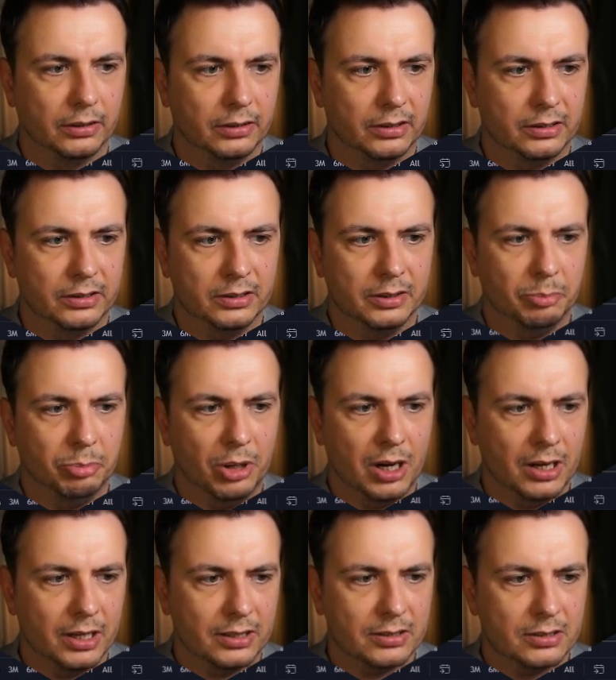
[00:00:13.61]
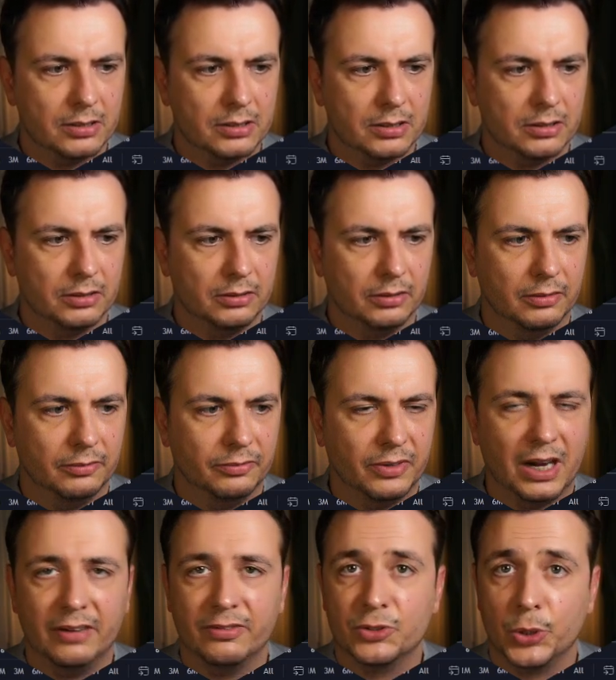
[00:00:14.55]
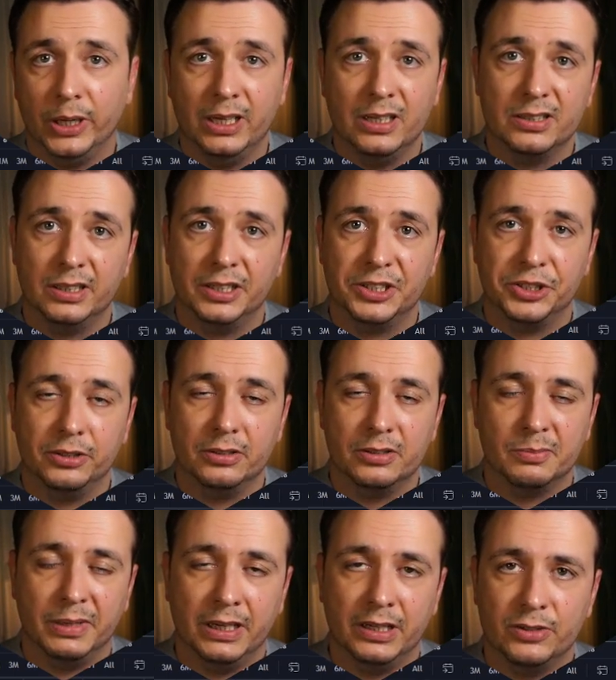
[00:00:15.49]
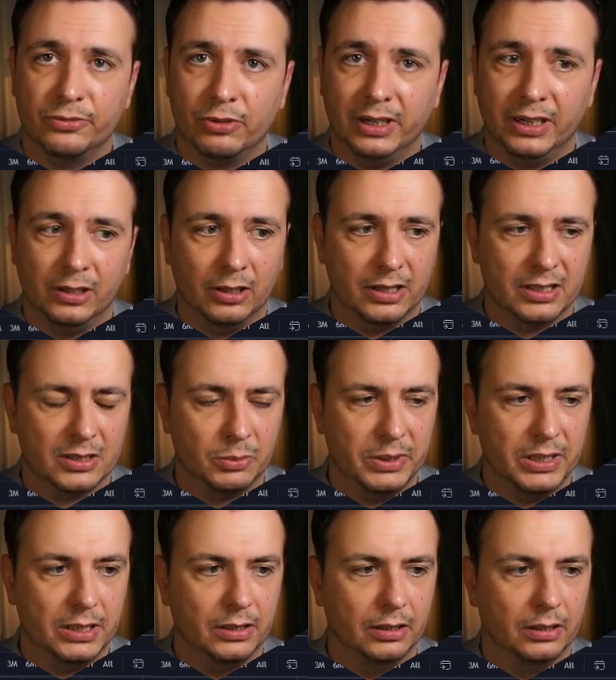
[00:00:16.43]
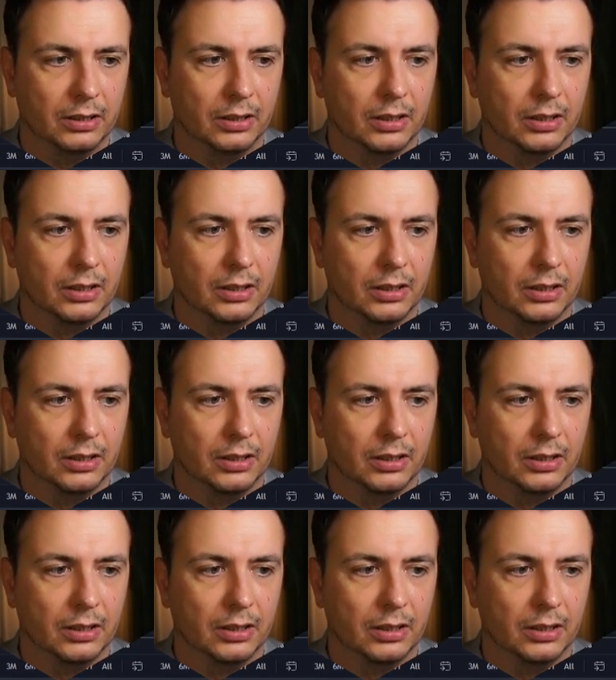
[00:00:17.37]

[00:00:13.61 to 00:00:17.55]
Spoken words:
The past 5 trading sessions, Monday to Friday last week,